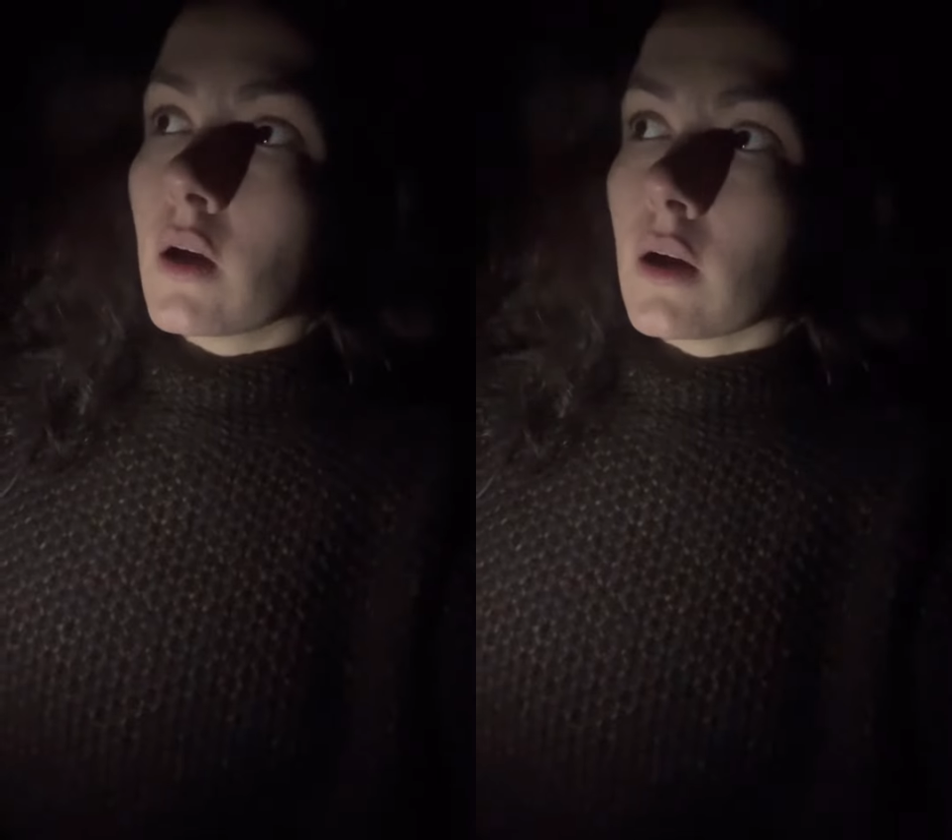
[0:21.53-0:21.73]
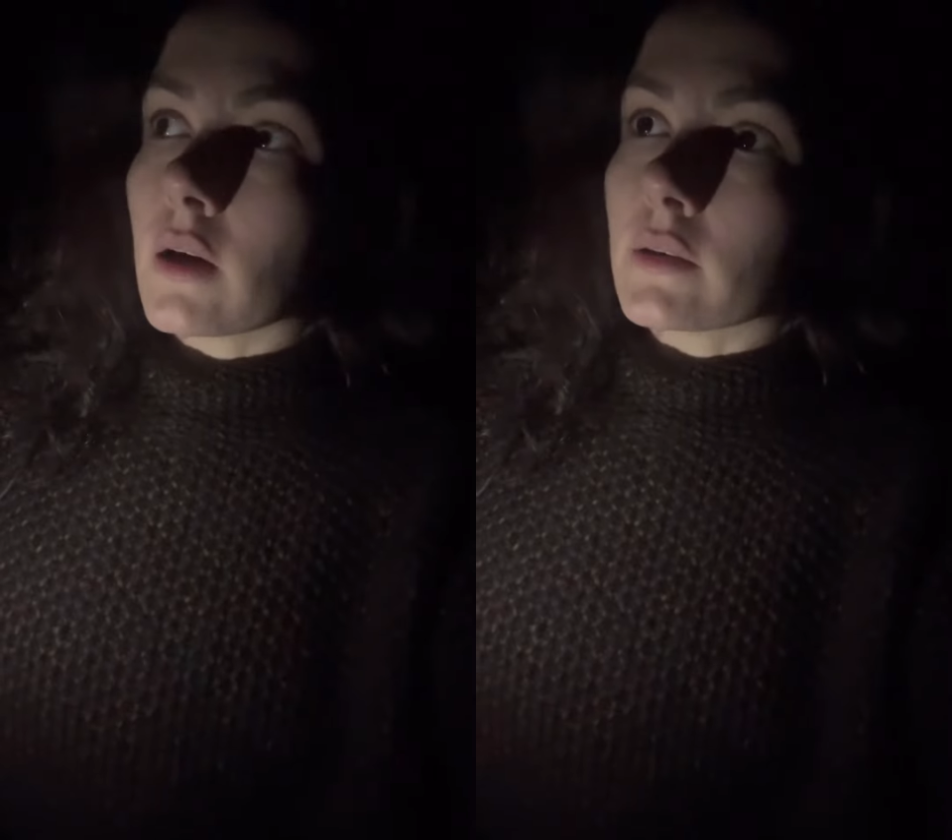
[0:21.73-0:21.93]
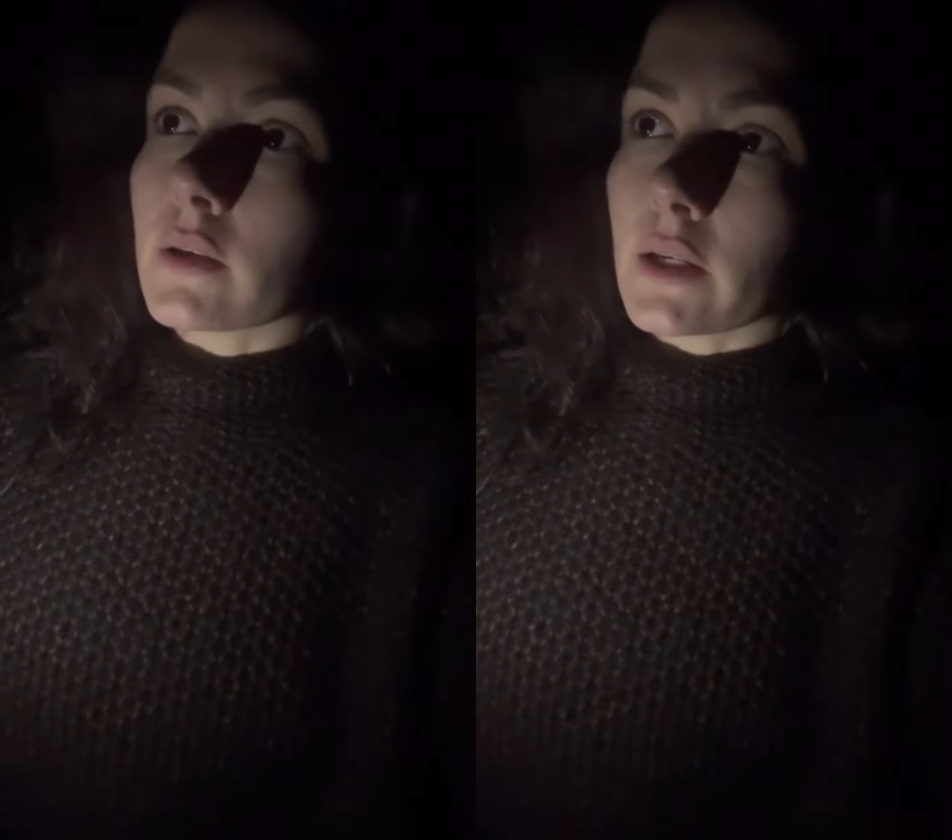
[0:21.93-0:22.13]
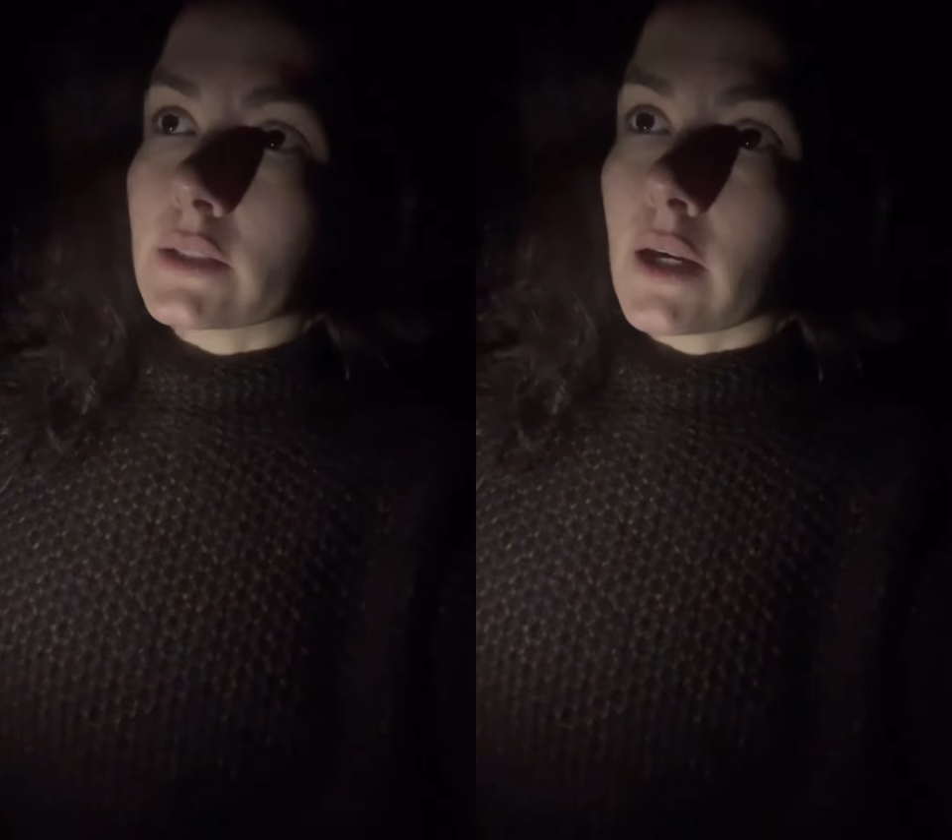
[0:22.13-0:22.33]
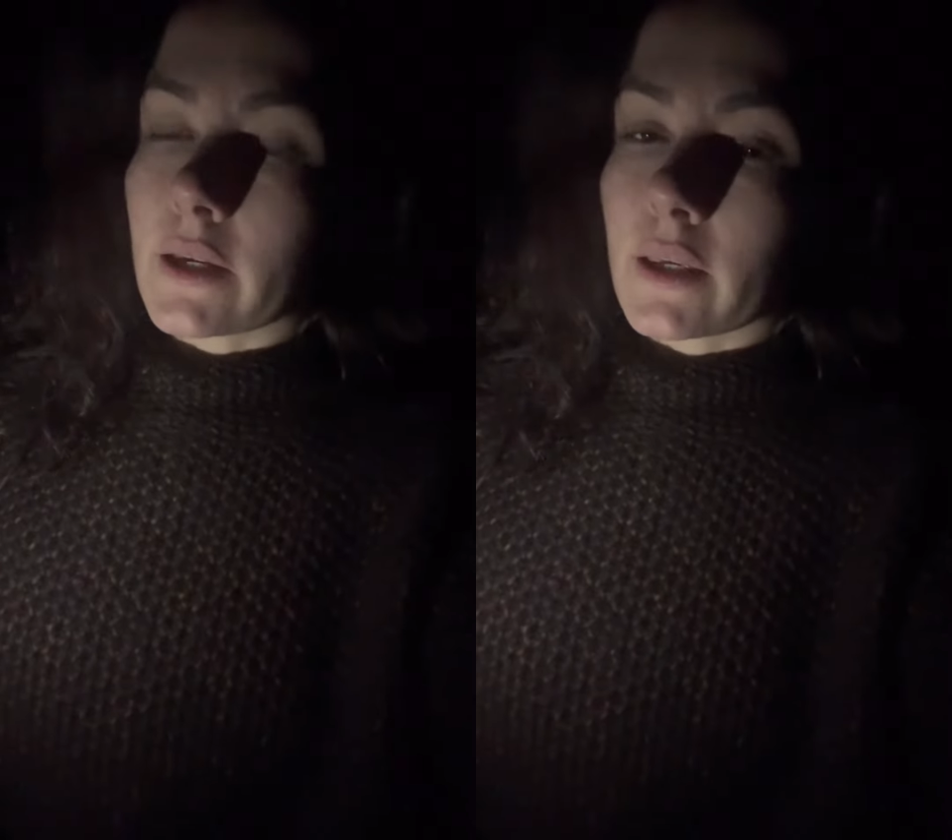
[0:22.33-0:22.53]
They
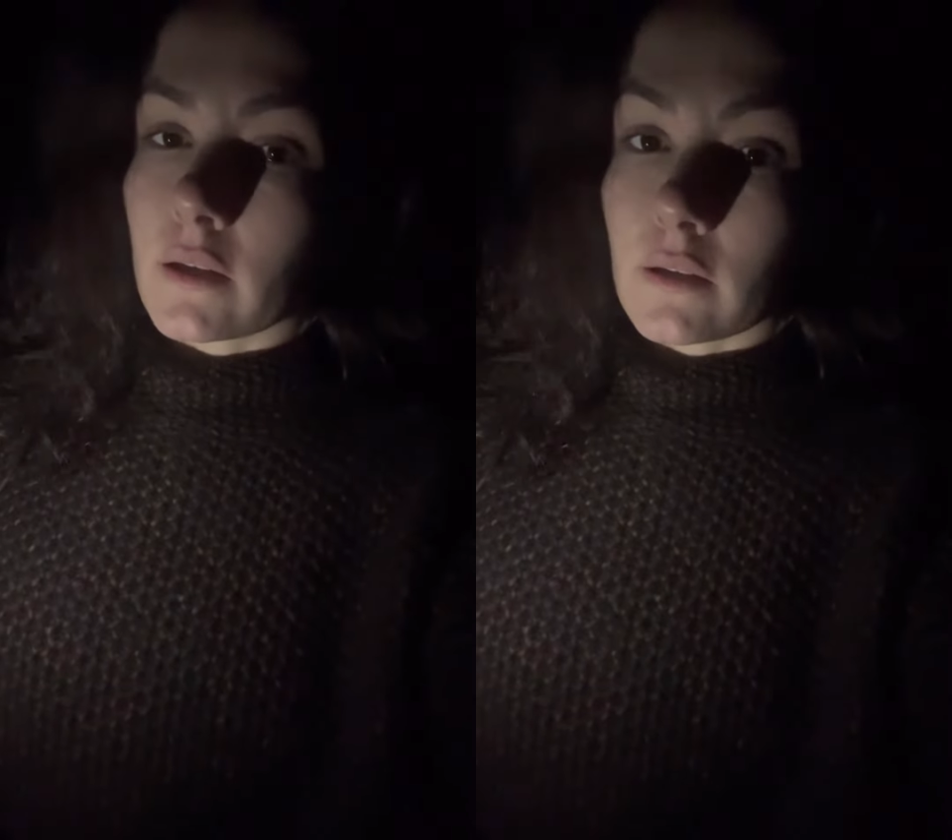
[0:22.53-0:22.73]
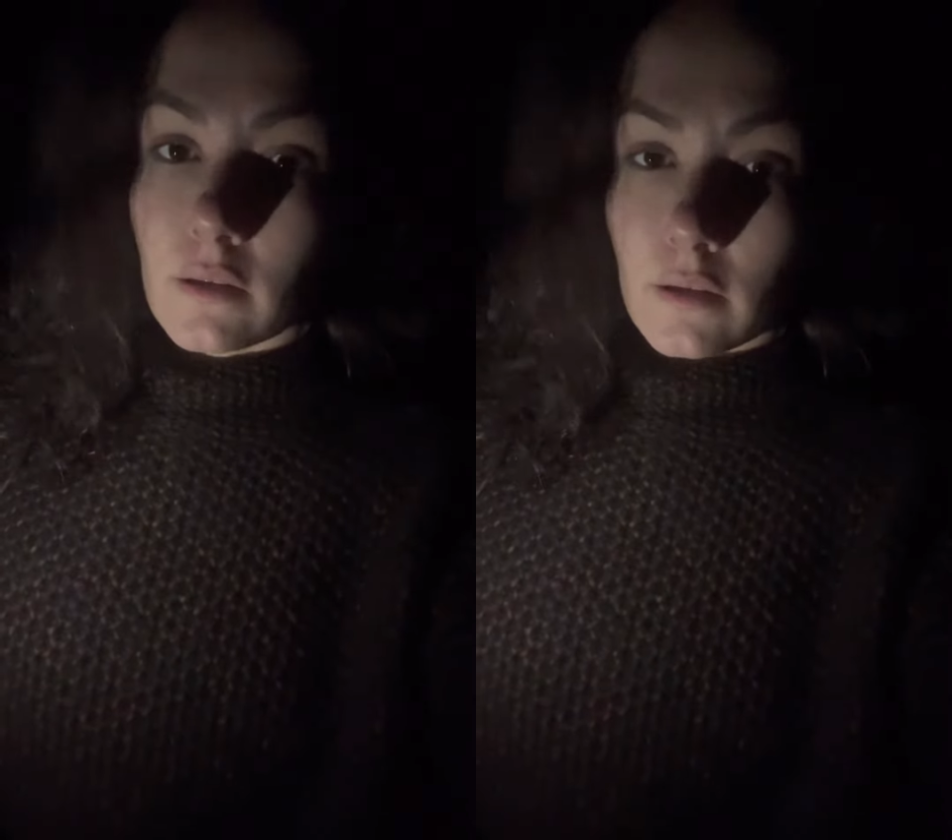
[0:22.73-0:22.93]
attack in